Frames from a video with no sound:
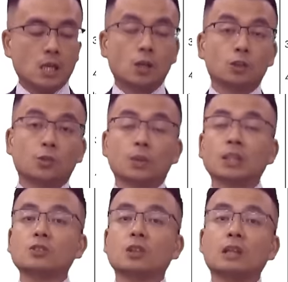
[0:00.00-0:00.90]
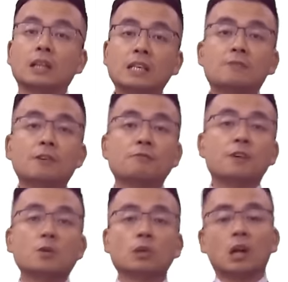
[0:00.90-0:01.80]
also we need to leave a
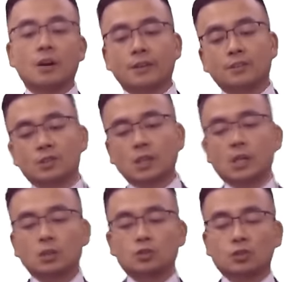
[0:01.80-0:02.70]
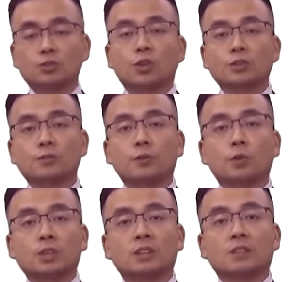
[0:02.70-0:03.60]
few lines to adjust
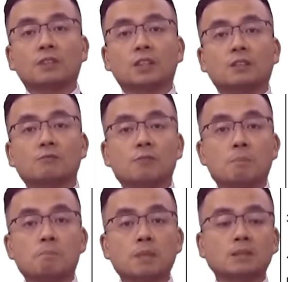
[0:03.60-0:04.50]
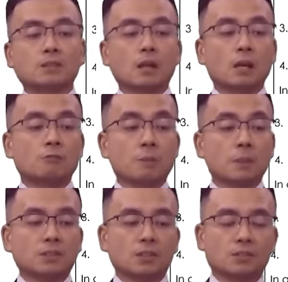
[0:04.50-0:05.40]
for the dividend
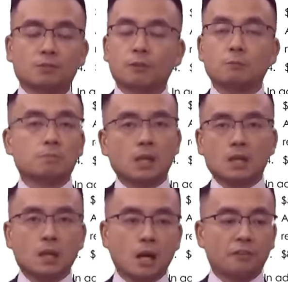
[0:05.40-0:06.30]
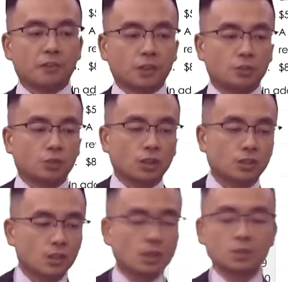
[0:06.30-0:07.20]
remittance from other
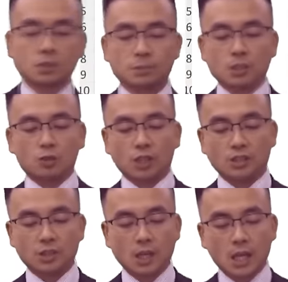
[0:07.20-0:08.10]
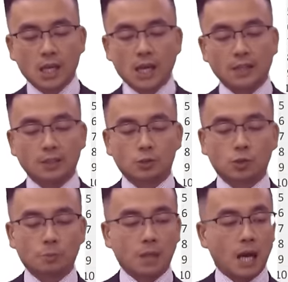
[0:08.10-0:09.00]
countries, subsidiaries. And this
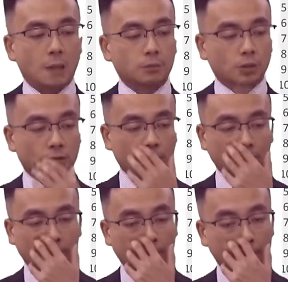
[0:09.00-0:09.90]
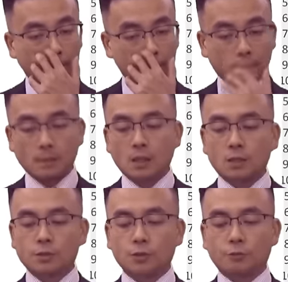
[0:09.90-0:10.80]
could be absolutely fine there.
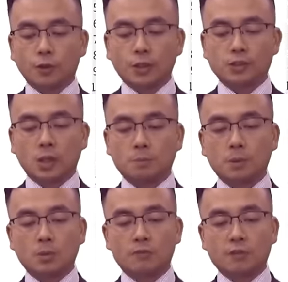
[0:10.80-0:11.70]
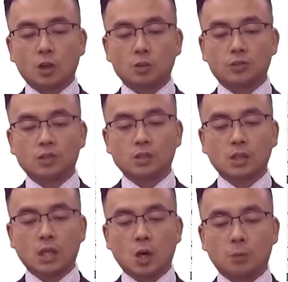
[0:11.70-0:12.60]
So for example, we've got
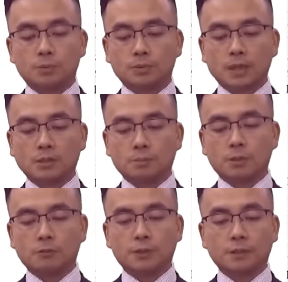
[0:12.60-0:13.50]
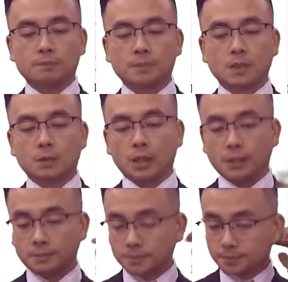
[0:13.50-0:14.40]
the operating profit, okay,